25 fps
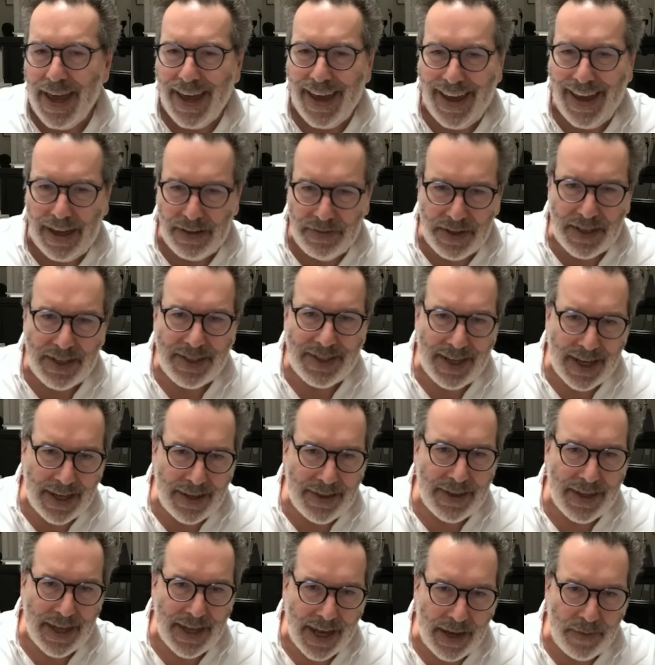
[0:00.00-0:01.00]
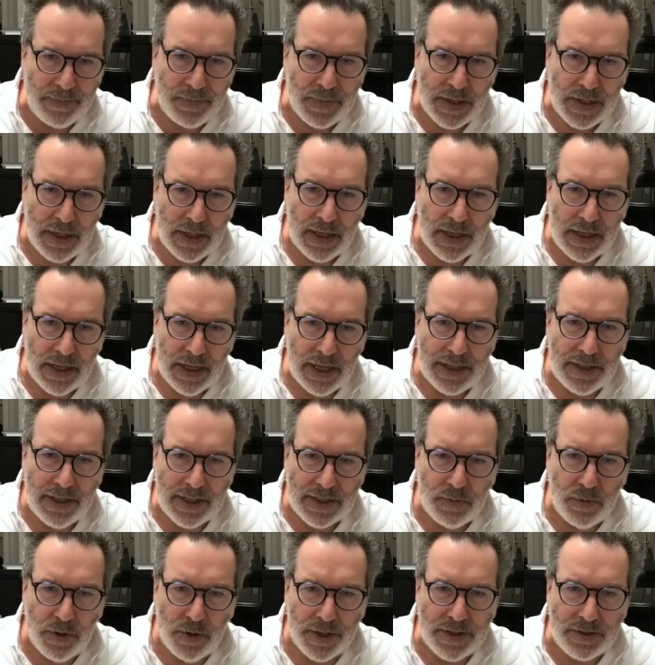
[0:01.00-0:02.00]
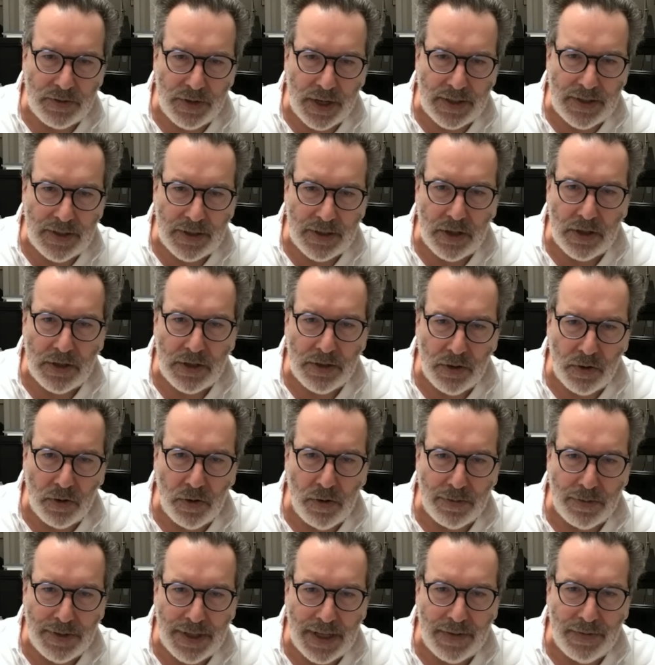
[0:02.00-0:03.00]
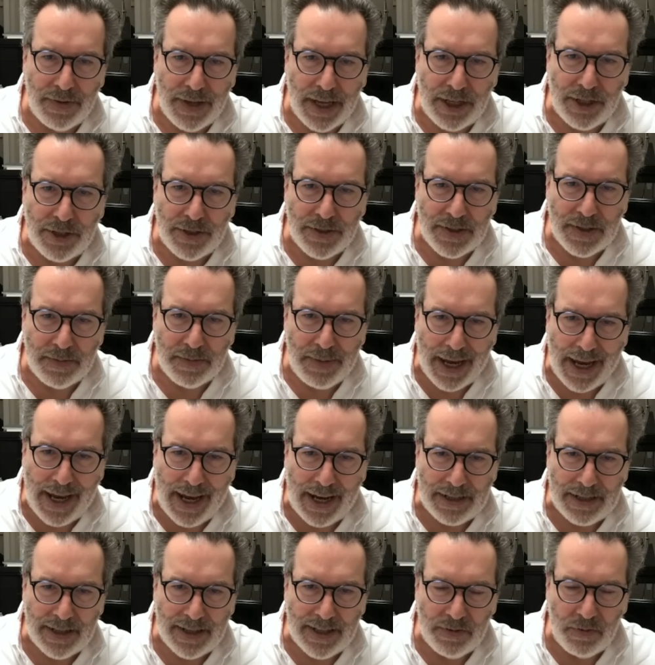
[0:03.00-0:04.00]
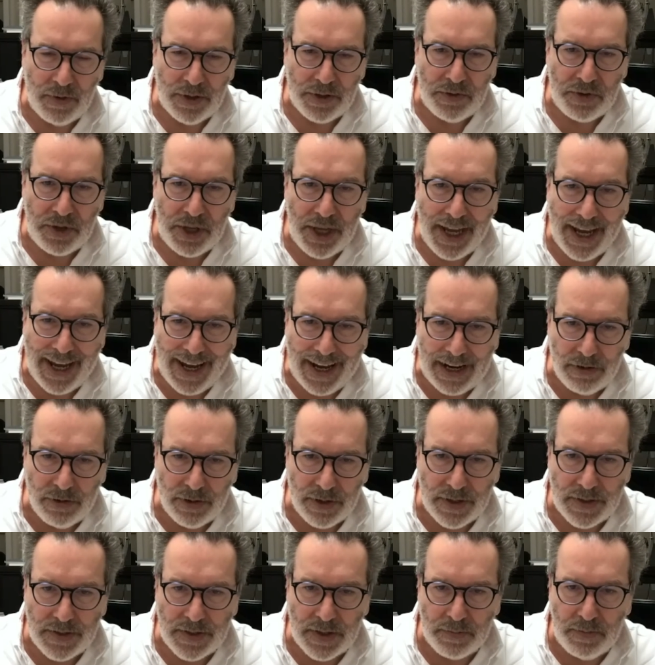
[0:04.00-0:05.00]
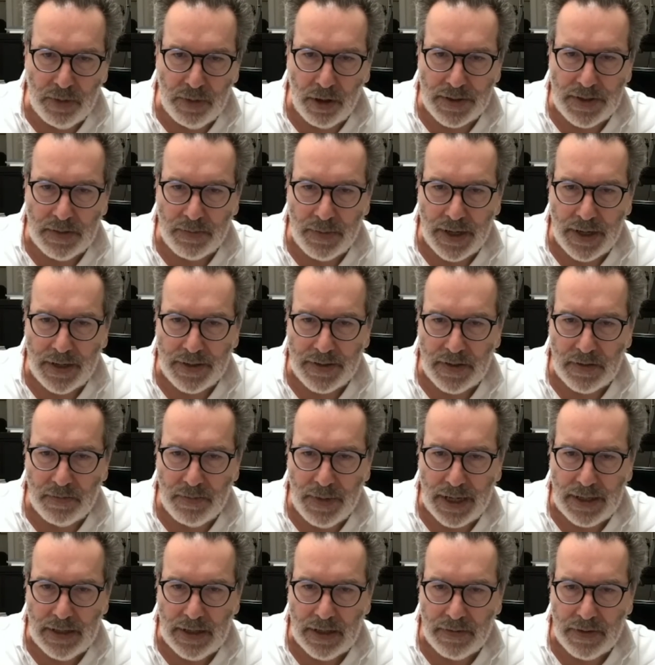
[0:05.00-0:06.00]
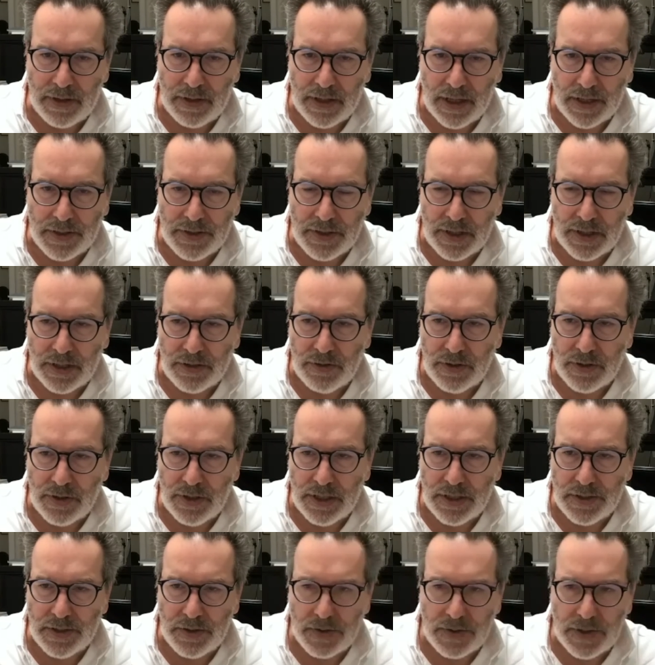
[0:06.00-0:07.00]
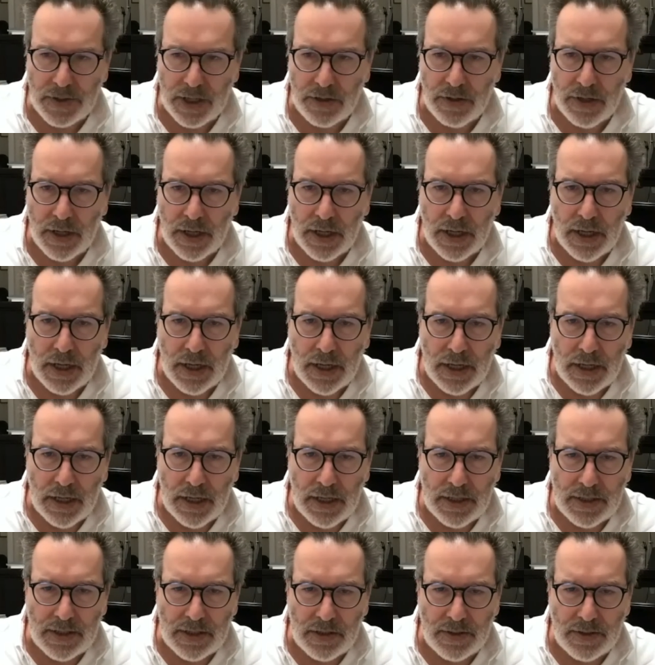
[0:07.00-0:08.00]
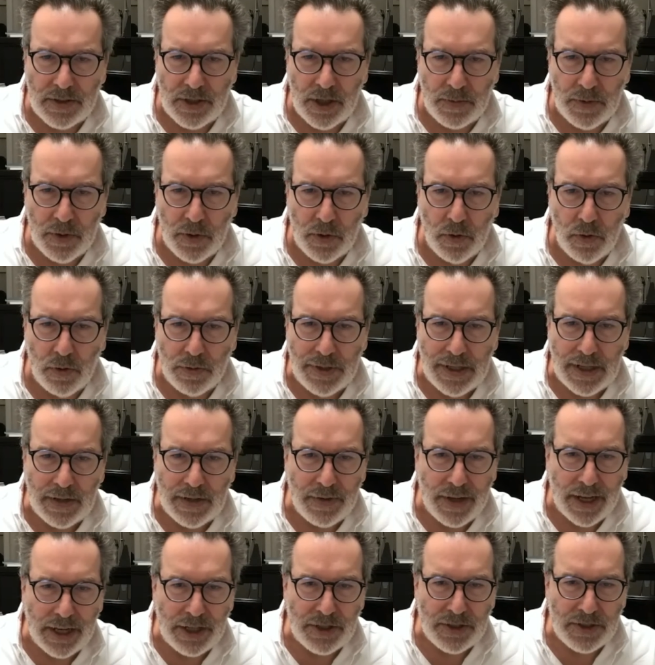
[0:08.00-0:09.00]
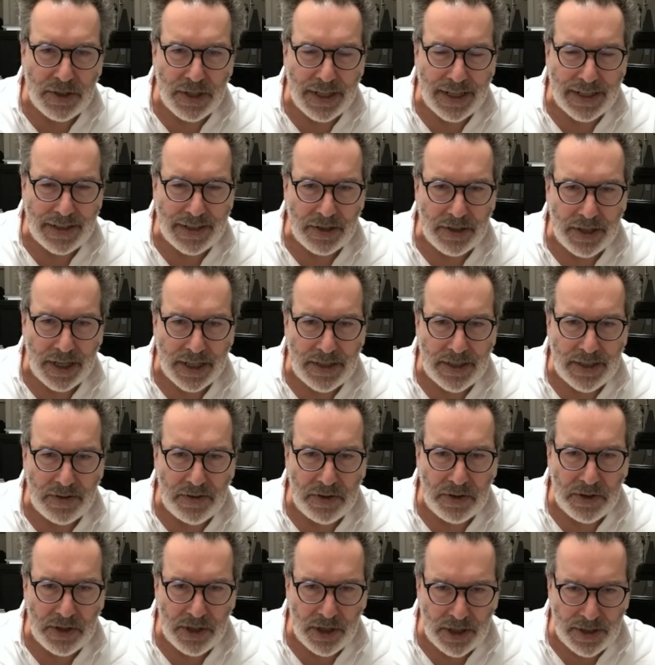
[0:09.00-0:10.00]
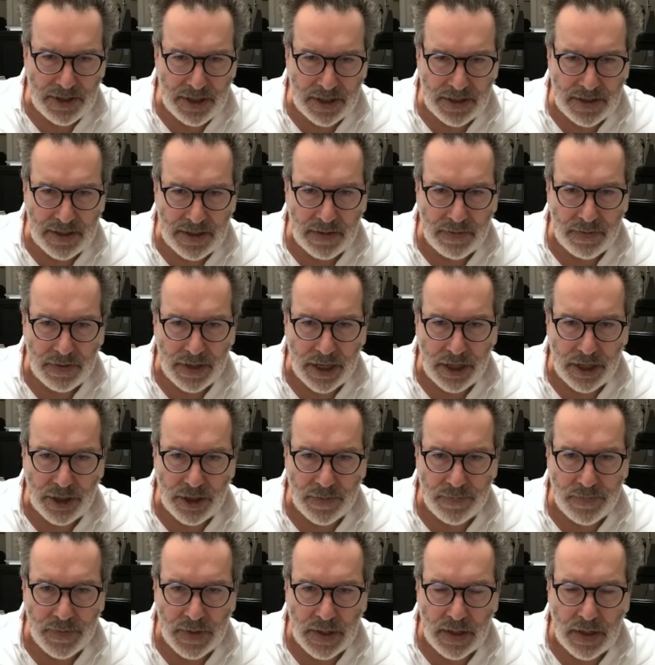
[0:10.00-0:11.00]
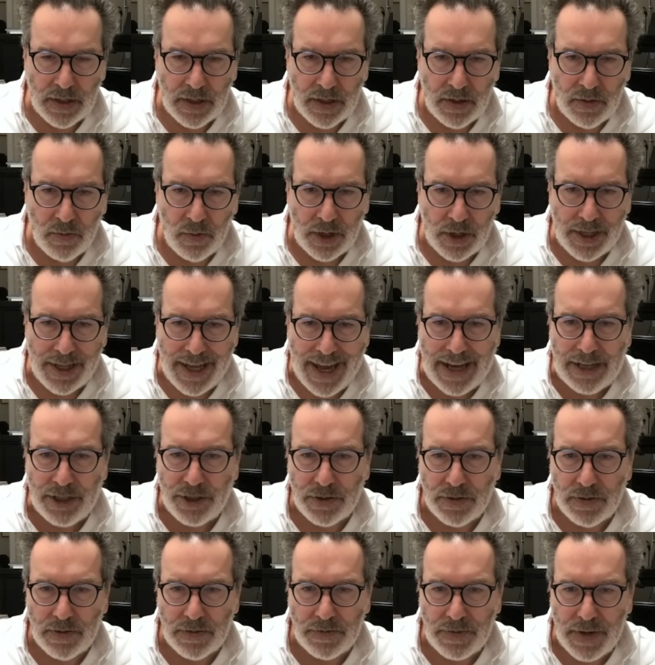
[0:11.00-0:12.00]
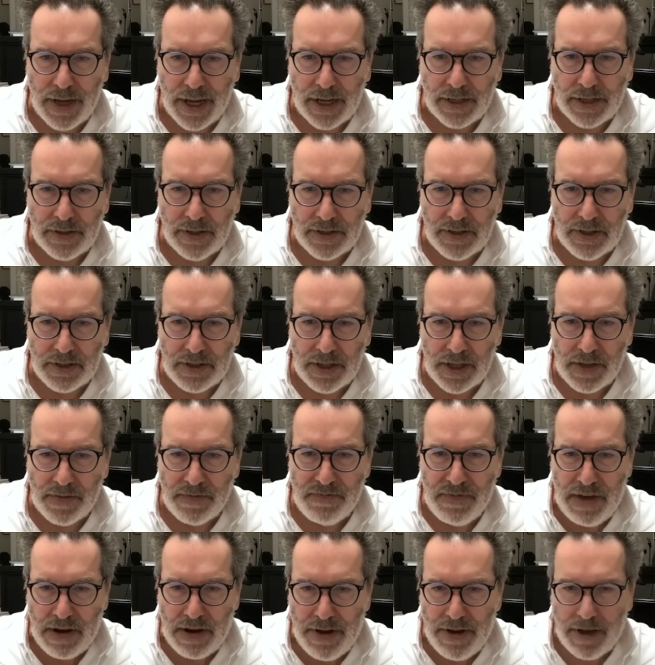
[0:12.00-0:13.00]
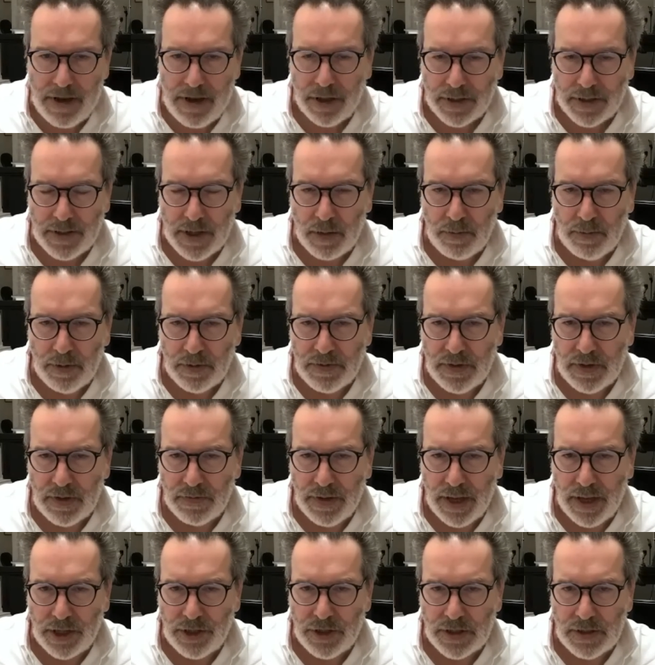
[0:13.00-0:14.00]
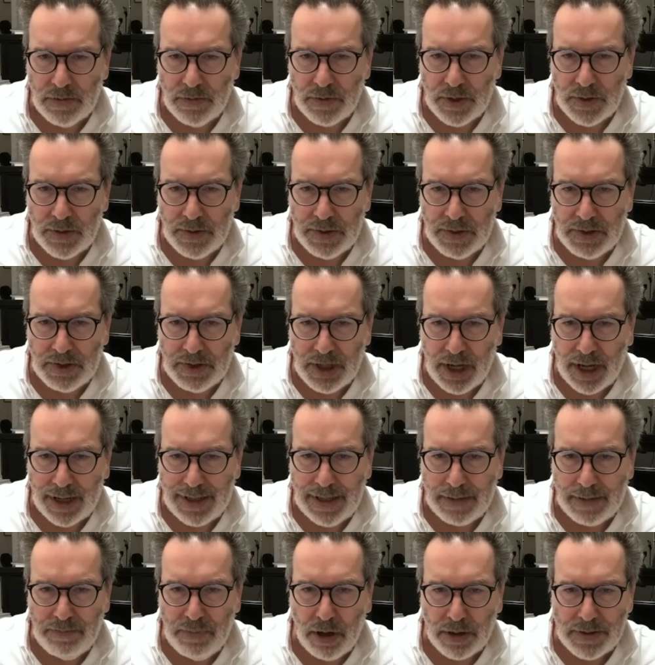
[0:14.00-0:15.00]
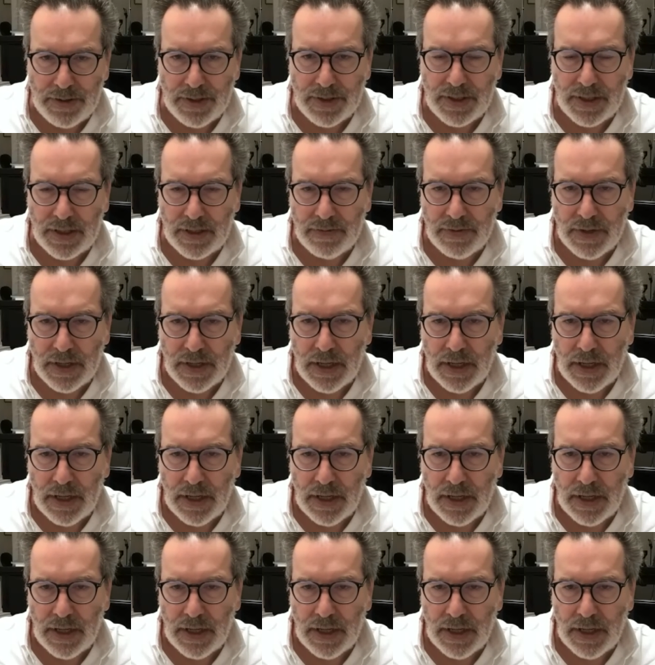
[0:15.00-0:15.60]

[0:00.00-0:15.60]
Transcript: Having said that, it is worth stressing that not all deflations are bad. I think one of the errors that policymakers have made over the last 100 years or so is to assume that all deflations are like the 1930s deflation. But in actual fact, there's another very good example of deflation which was entirely positive,